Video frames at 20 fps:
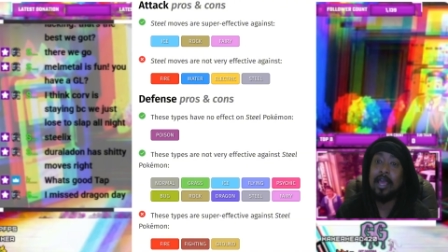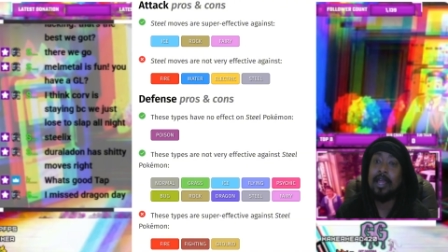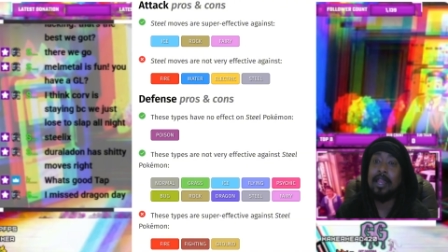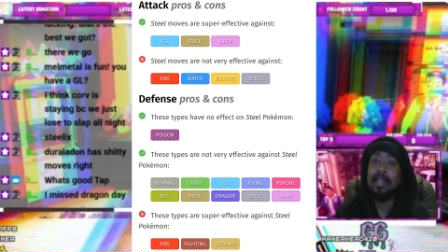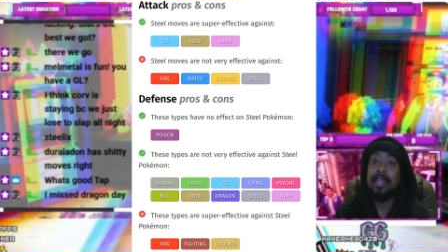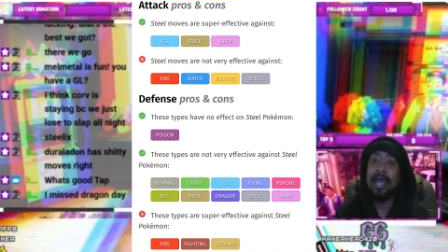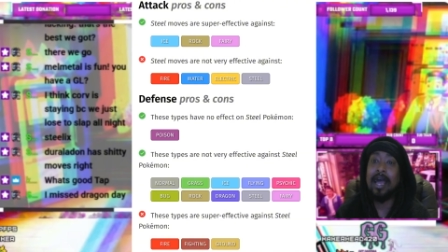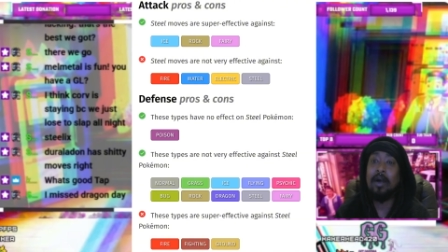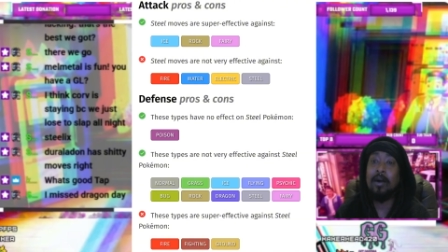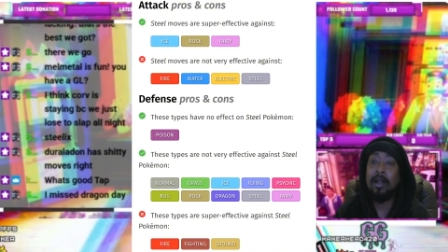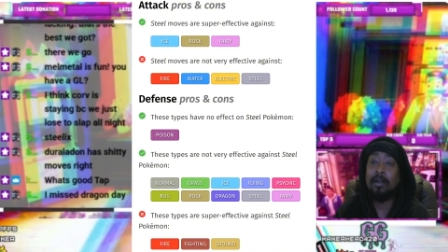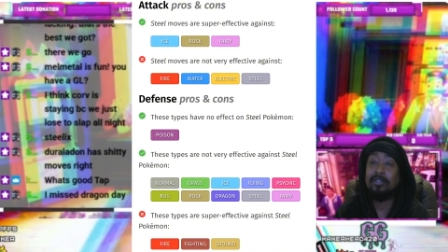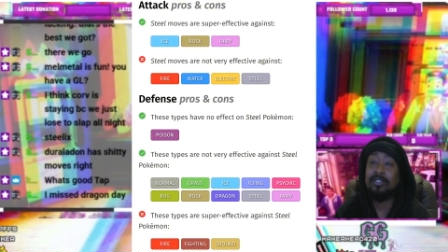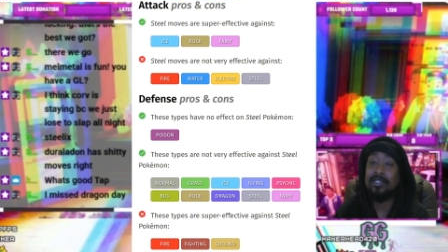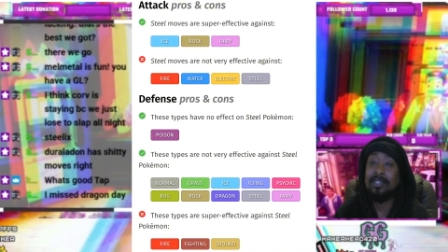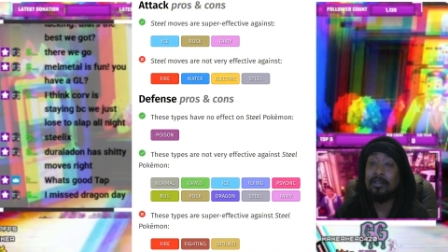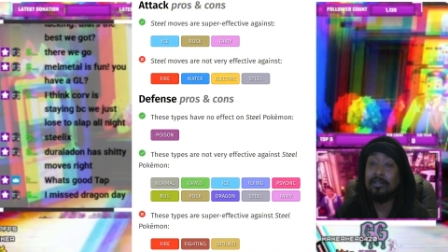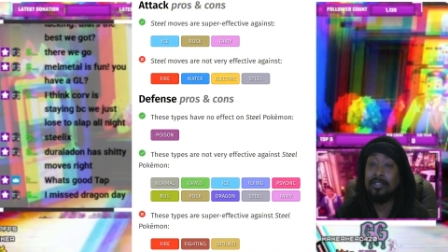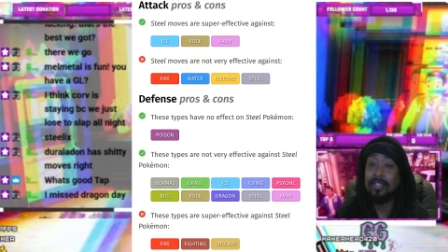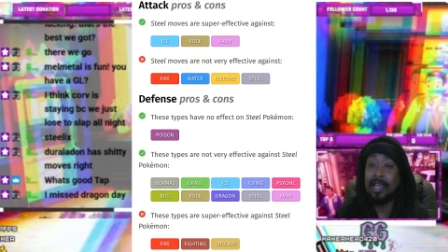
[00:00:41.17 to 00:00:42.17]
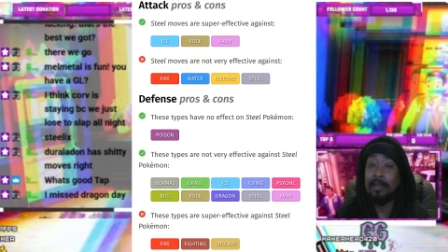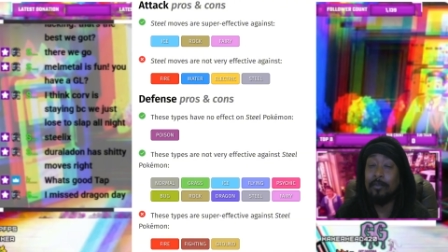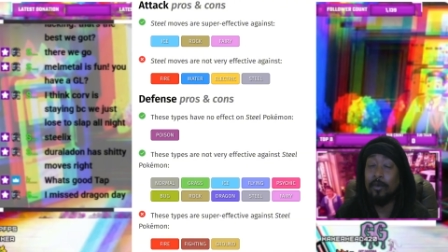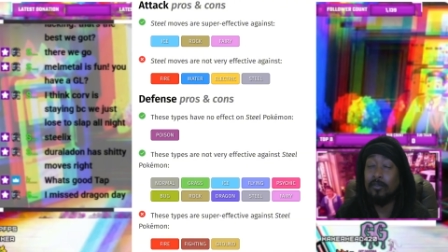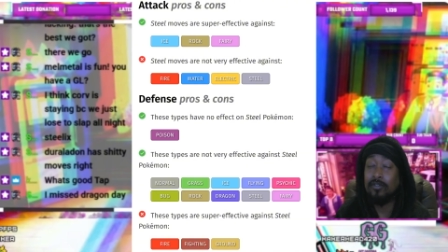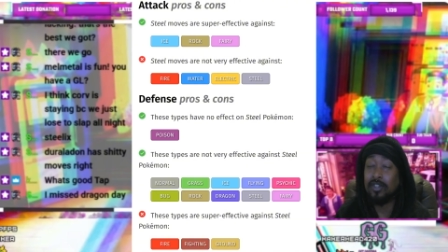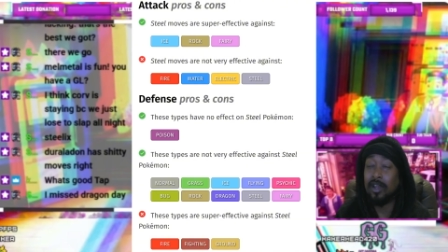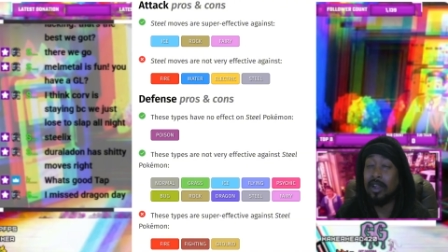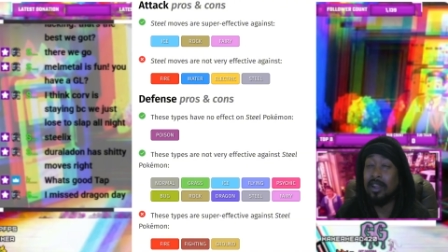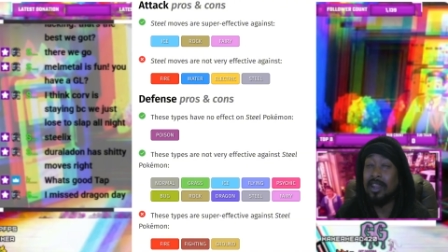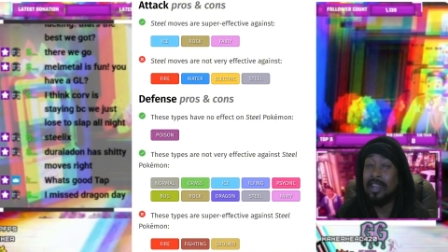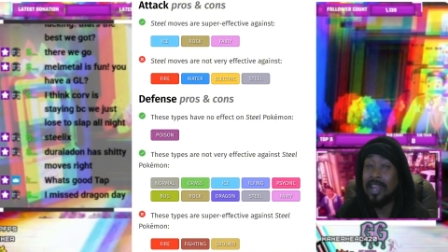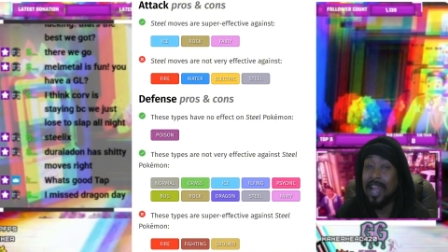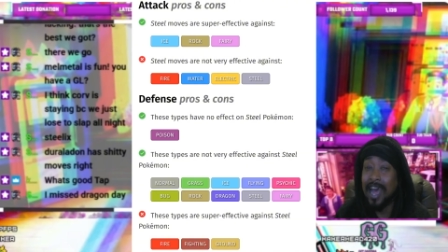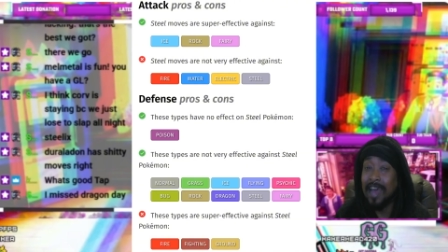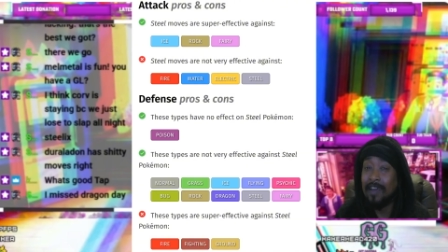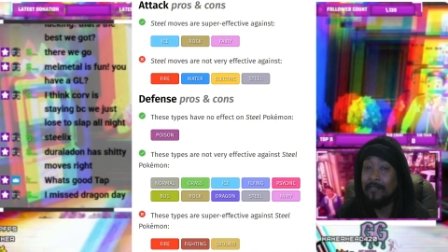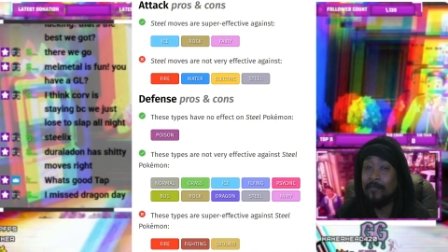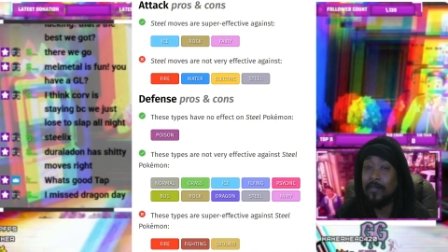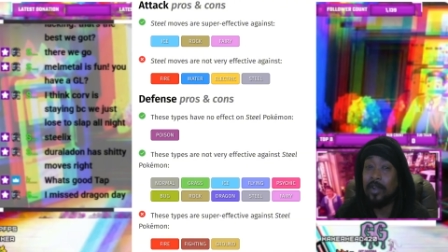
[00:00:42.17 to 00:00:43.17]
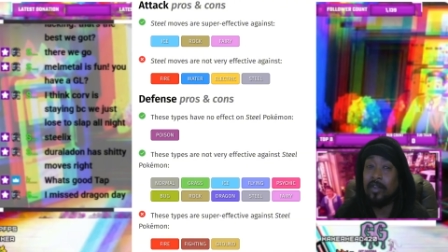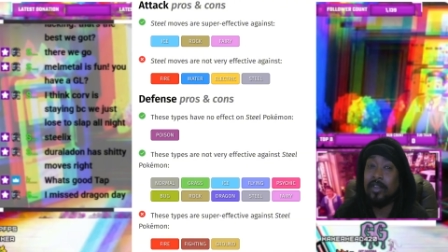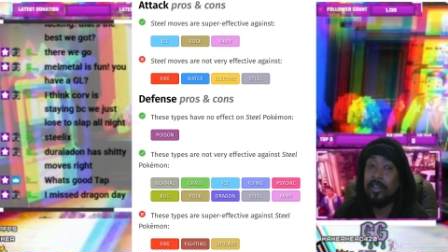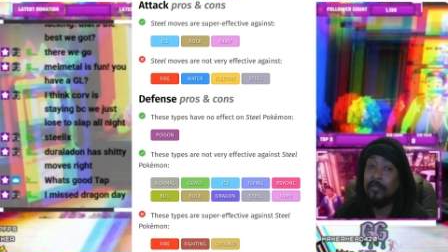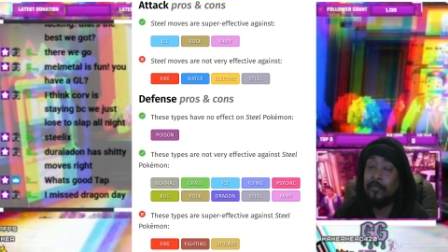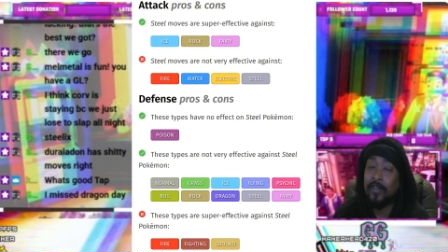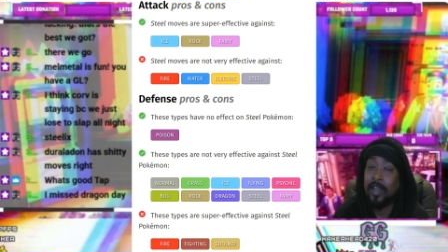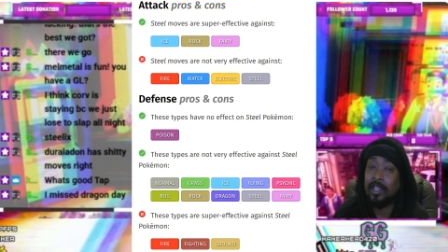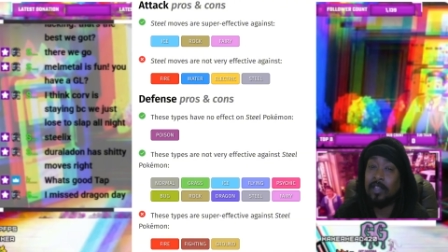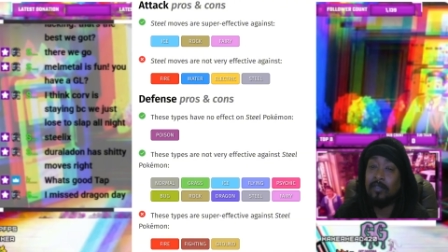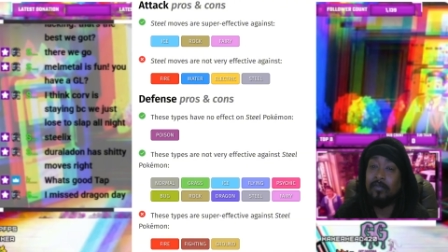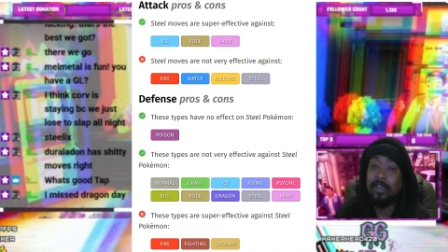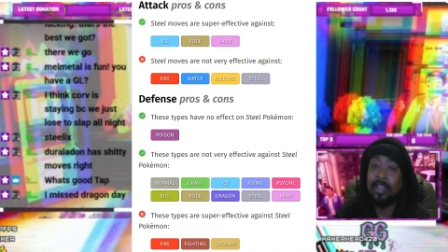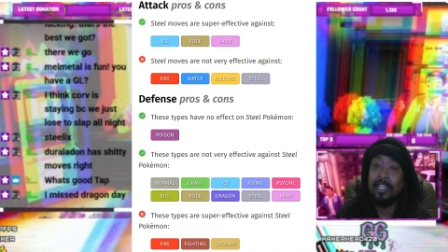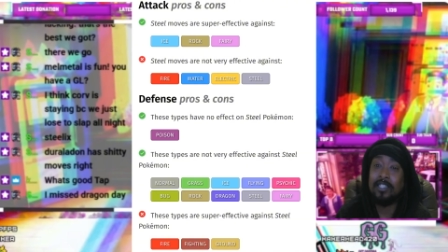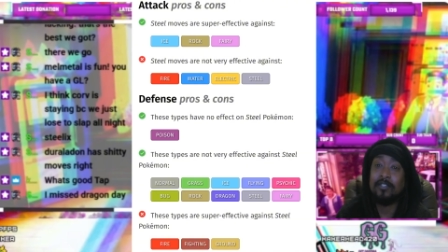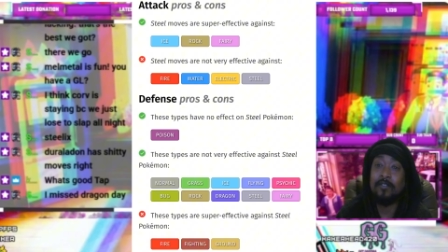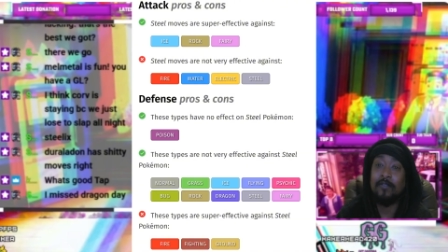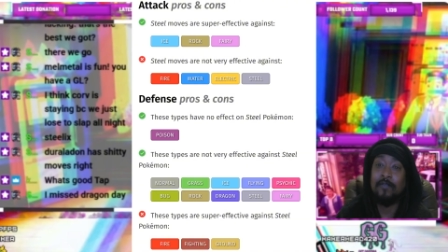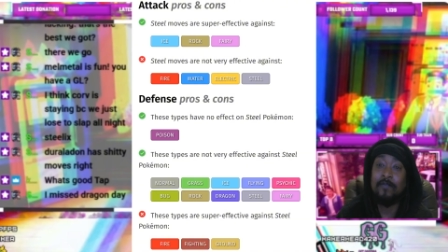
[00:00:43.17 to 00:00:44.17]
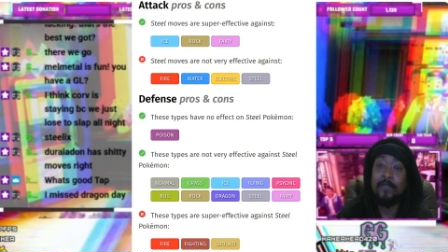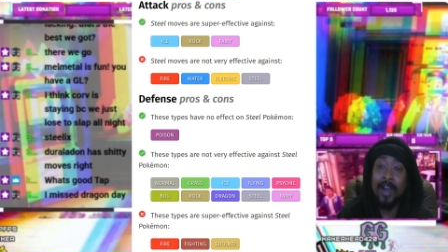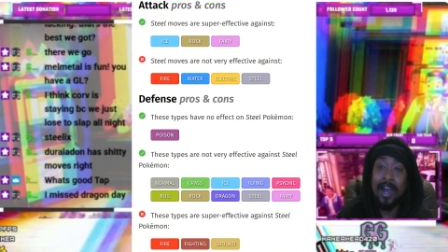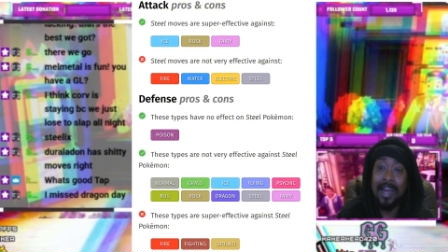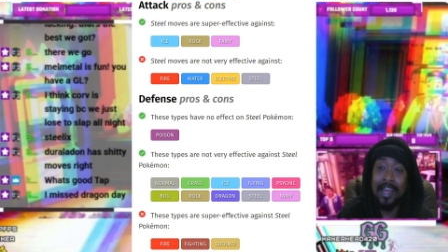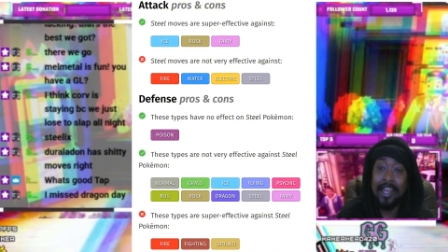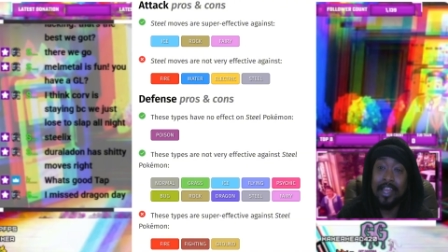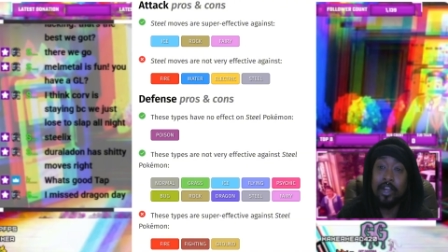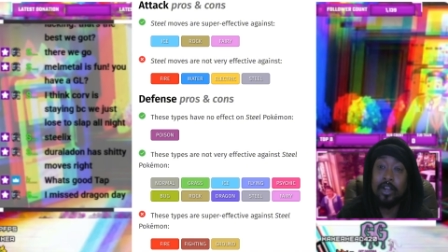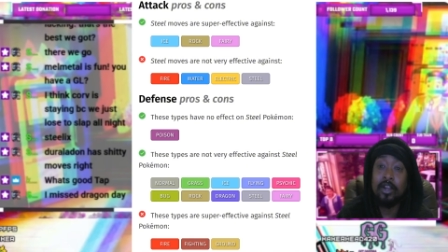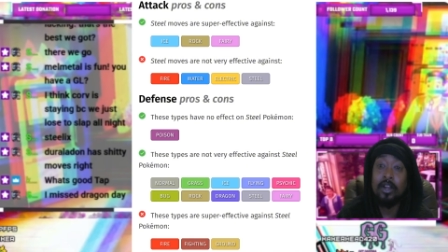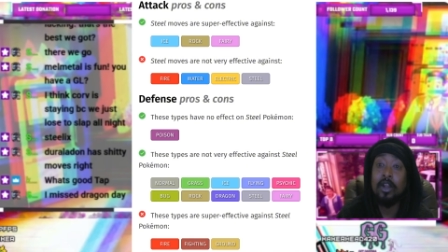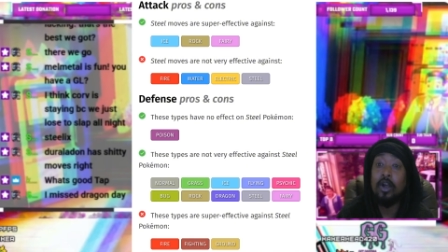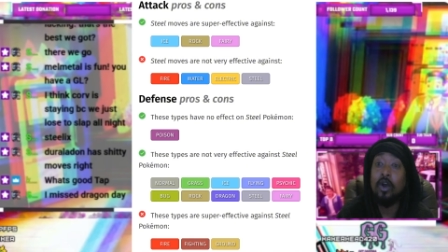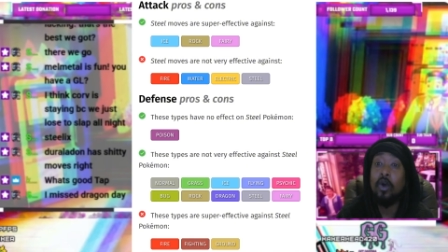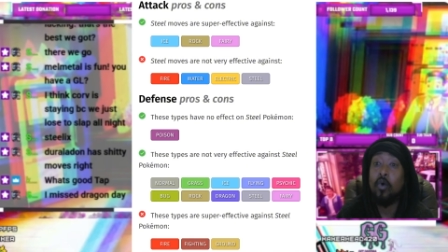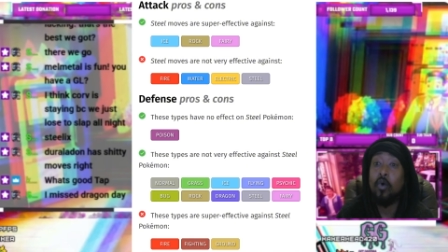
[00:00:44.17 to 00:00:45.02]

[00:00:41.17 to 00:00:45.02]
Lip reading: Now, our steel type moves are not very effective against fire,